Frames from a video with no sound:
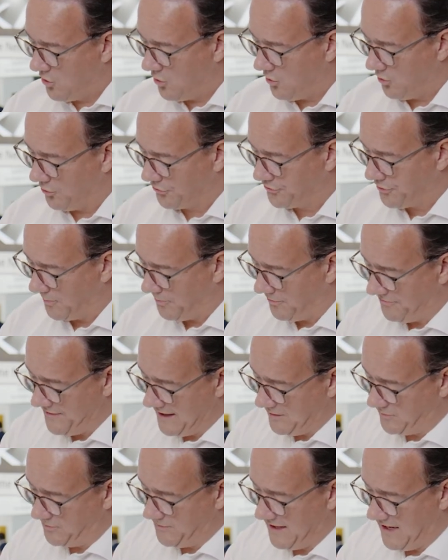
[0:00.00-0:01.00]
On top of
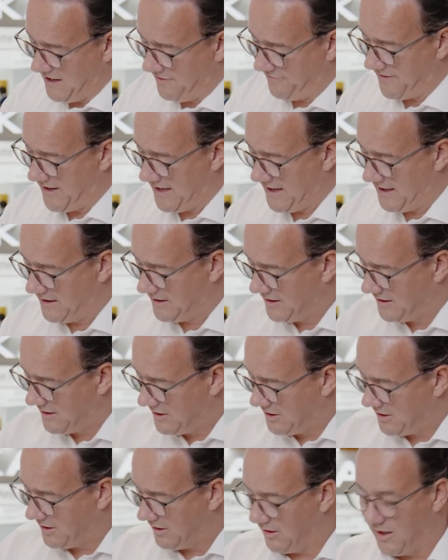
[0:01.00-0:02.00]
that, we have a
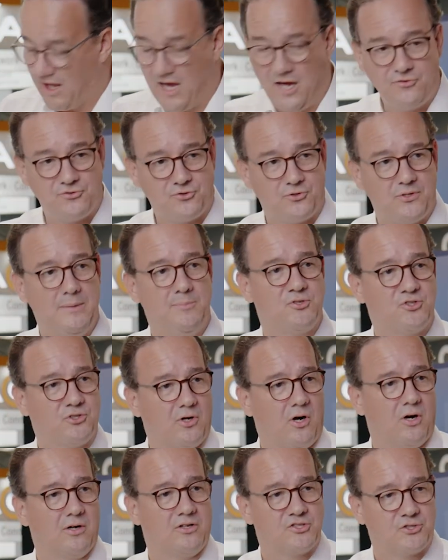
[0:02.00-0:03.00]
live stream
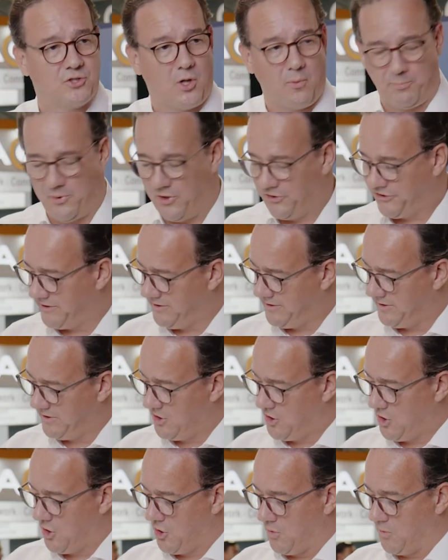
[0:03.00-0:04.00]
start-stop button,
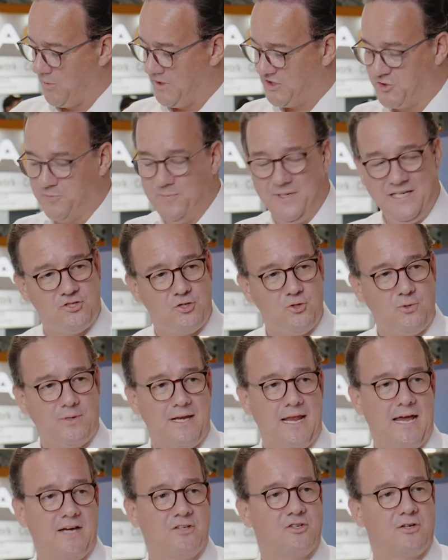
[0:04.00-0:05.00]
which means you
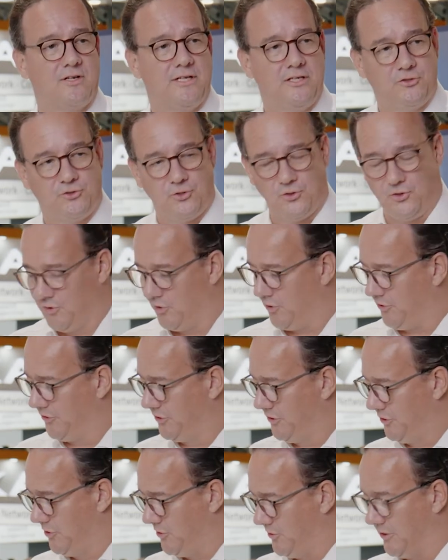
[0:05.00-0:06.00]
can actually turn on
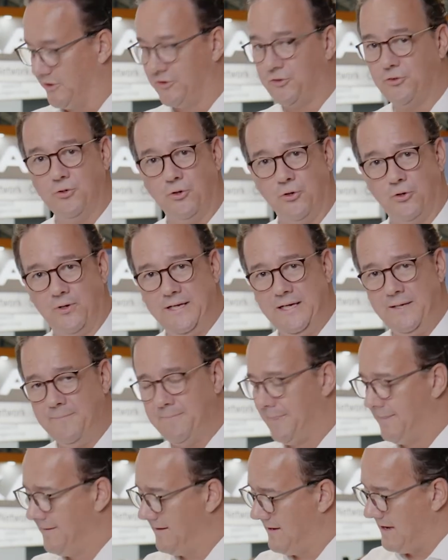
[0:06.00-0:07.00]
the unit early,
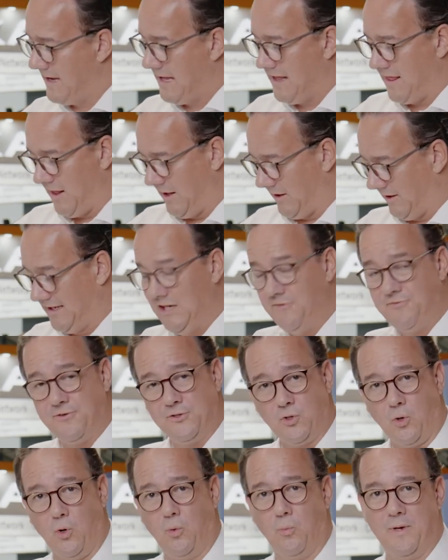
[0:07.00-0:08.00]
leave
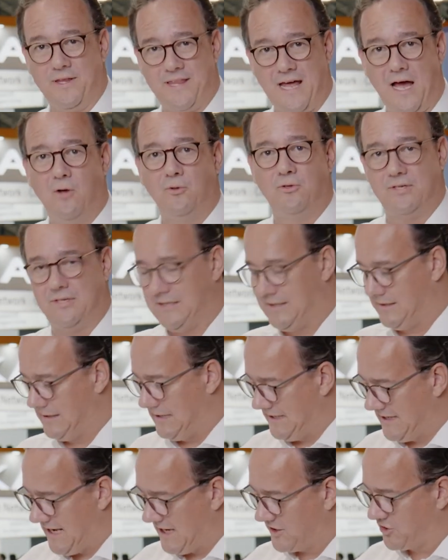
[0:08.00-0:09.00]
it on without
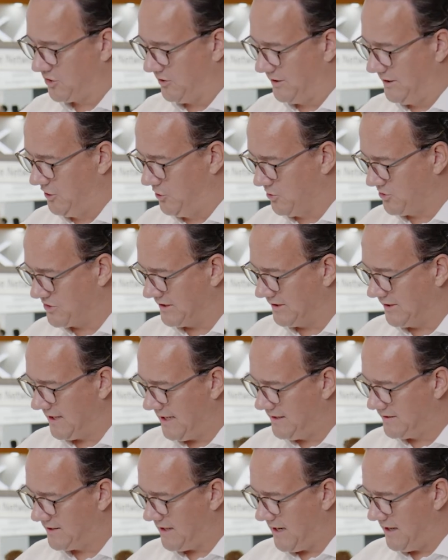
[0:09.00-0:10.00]
it actually using
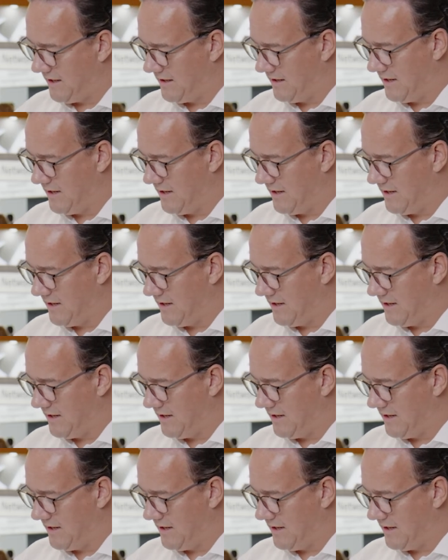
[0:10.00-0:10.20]
data.